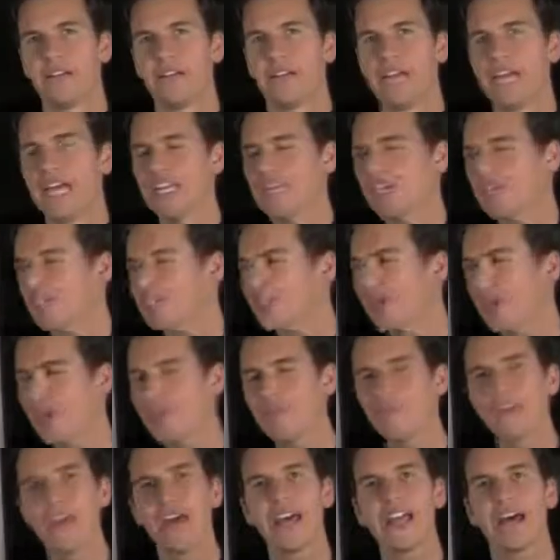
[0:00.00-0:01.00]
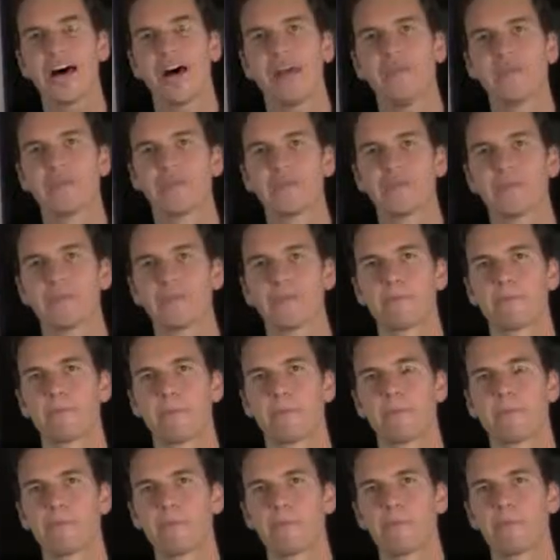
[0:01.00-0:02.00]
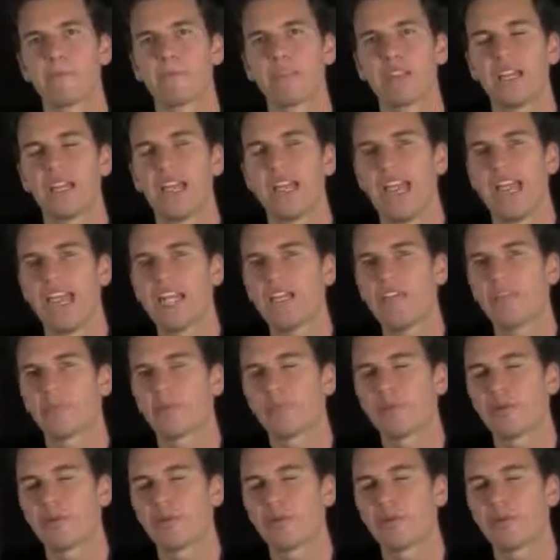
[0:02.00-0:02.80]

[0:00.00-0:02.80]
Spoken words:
And you type that up, and you